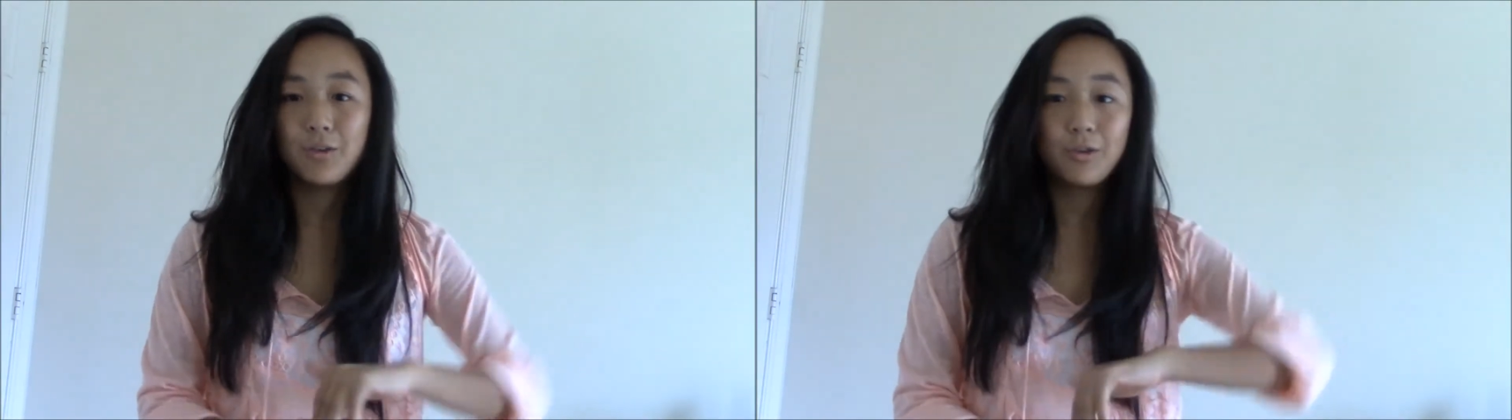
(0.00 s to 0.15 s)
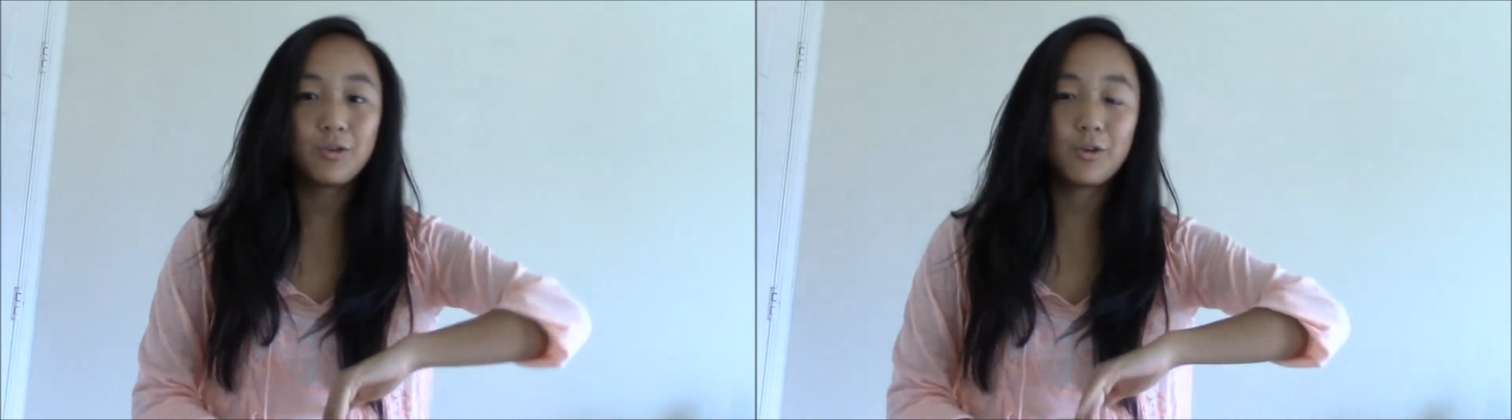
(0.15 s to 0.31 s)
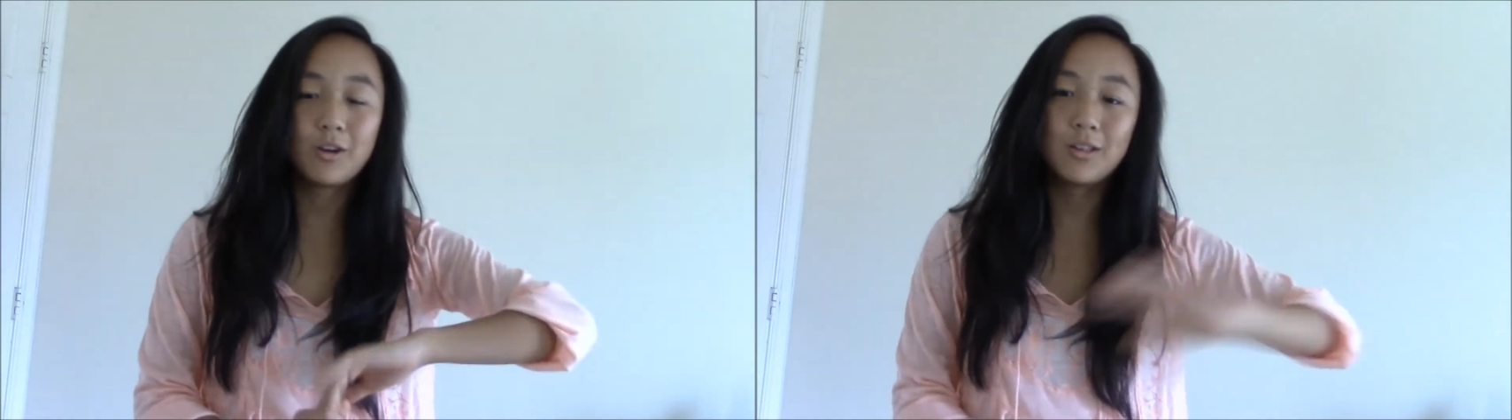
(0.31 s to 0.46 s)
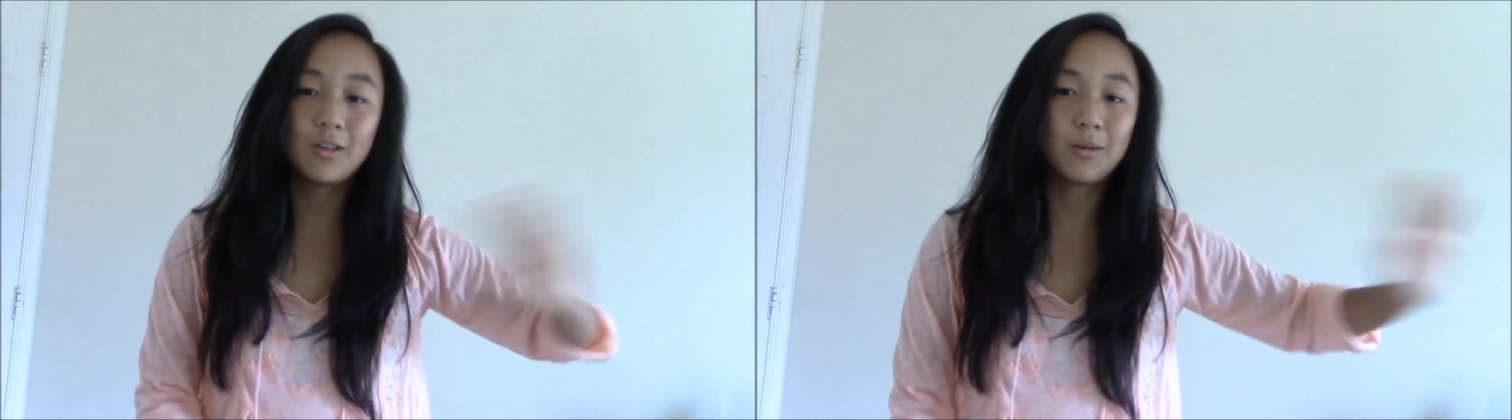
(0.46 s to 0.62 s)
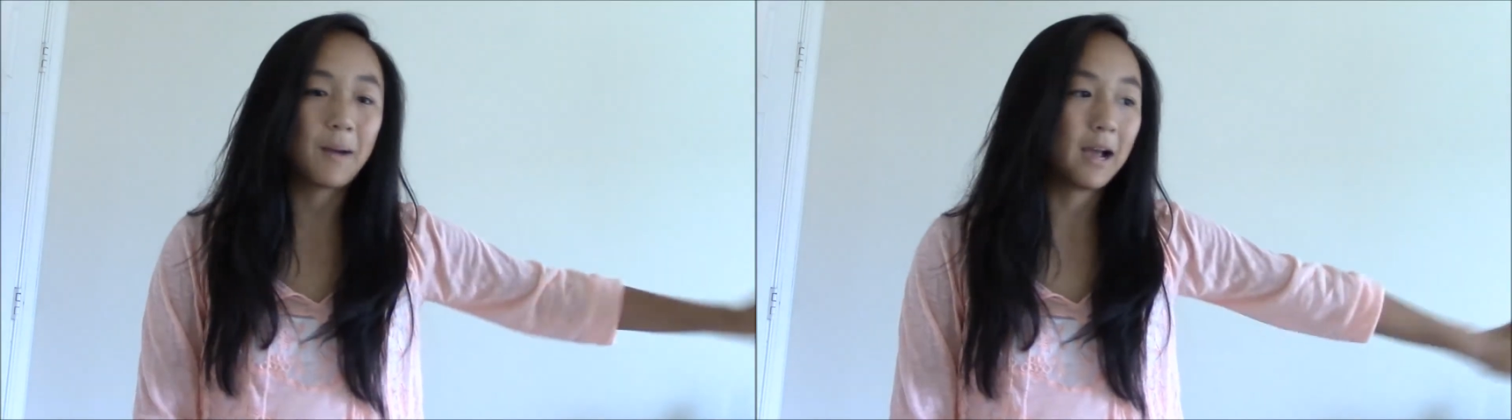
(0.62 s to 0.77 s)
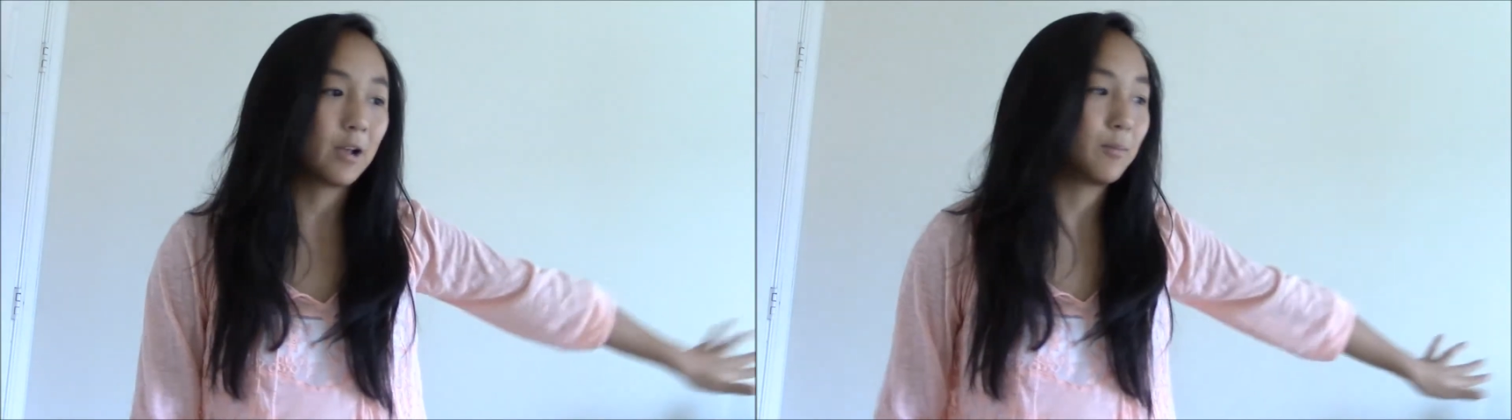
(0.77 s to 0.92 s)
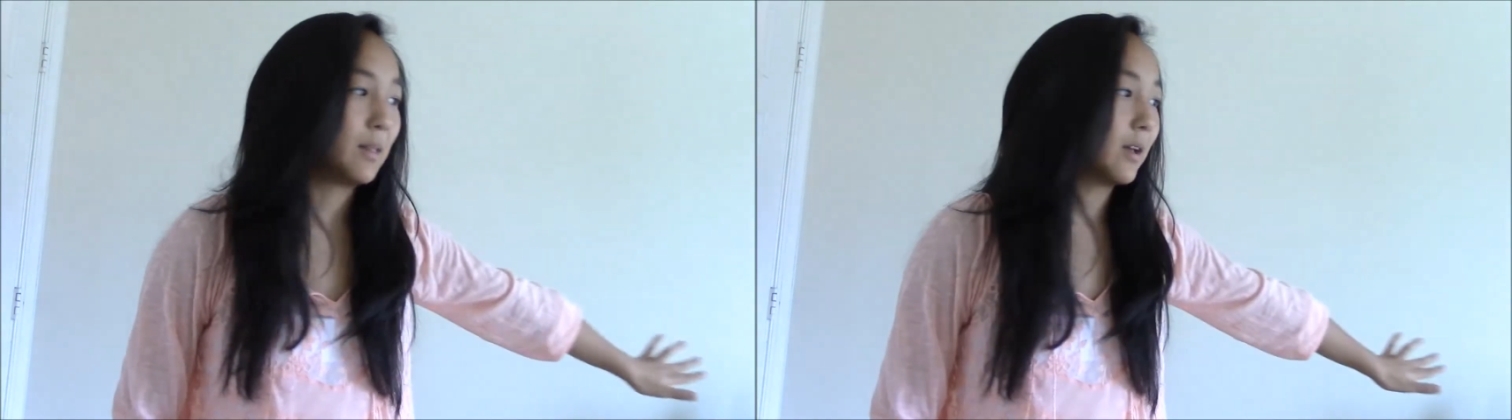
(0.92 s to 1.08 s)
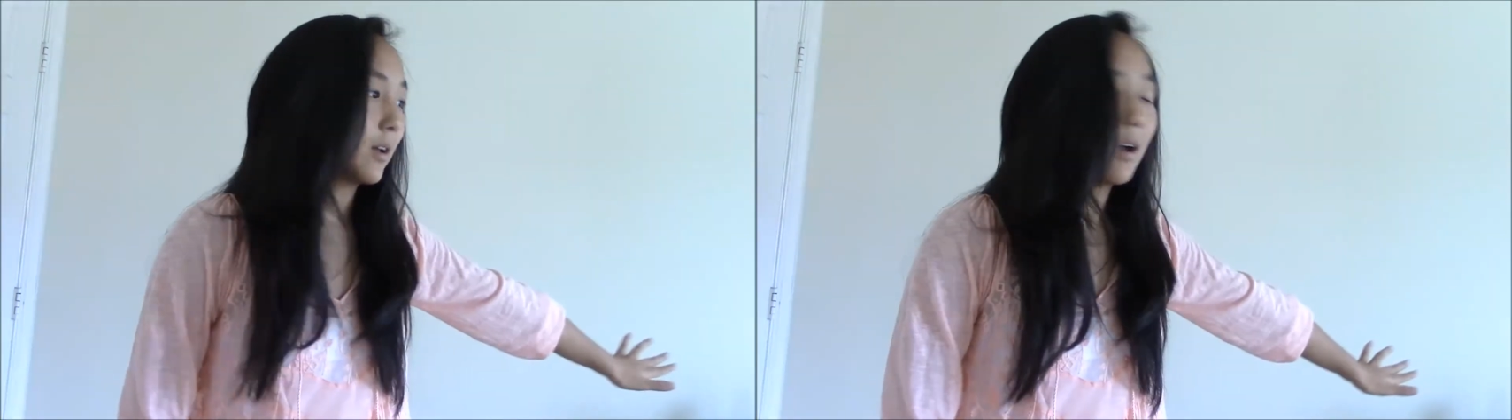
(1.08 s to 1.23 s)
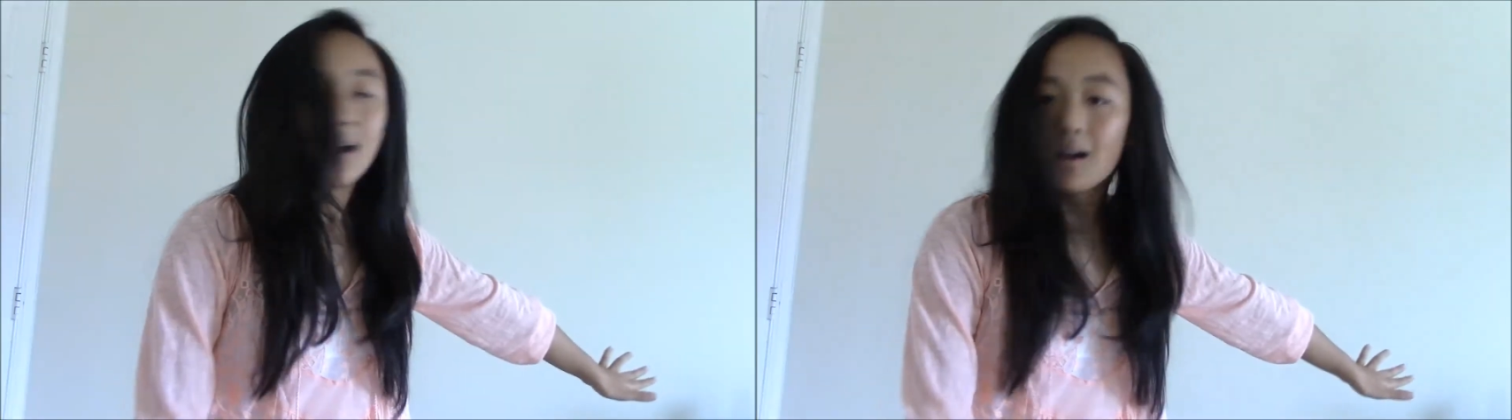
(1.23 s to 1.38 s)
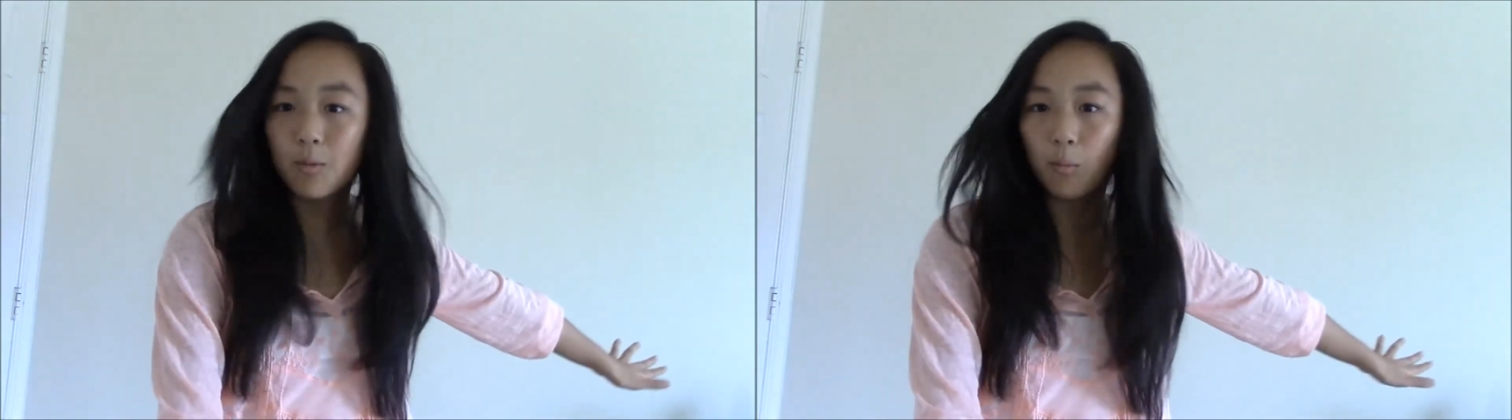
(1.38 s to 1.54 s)
You're going to look back and be like,
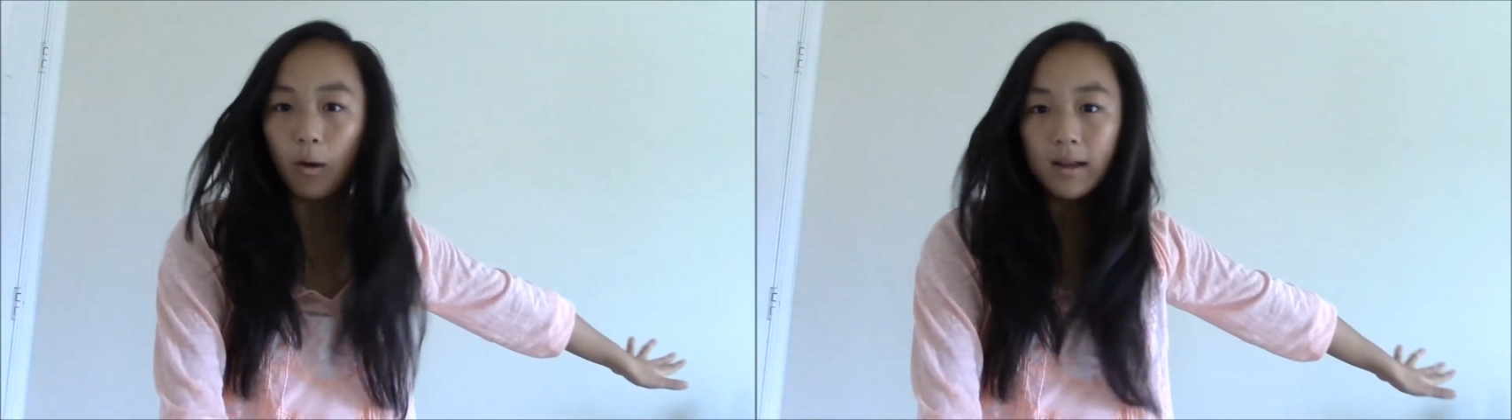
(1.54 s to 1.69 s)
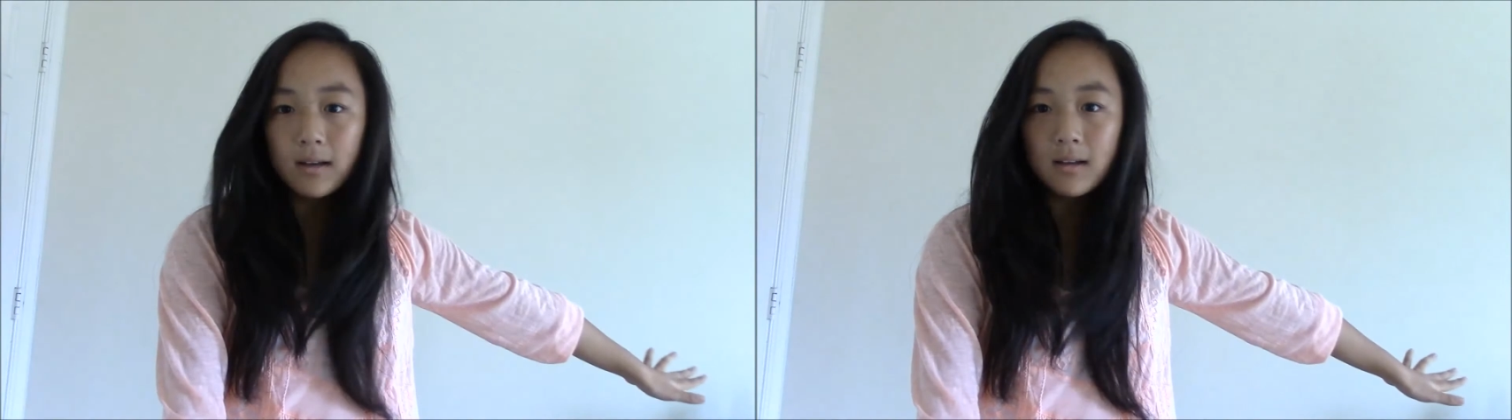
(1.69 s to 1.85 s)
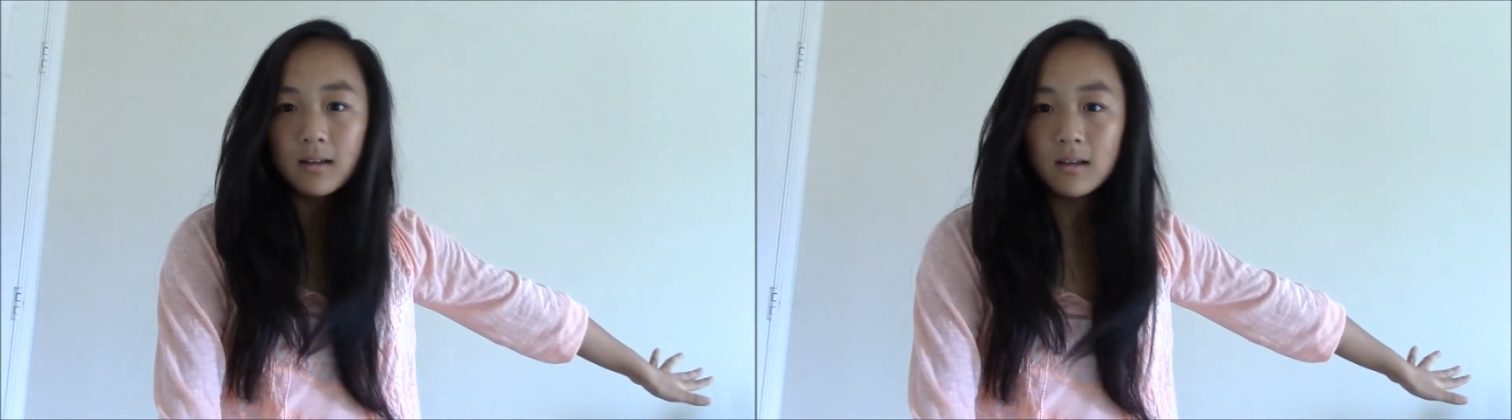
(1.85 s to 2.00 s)
what?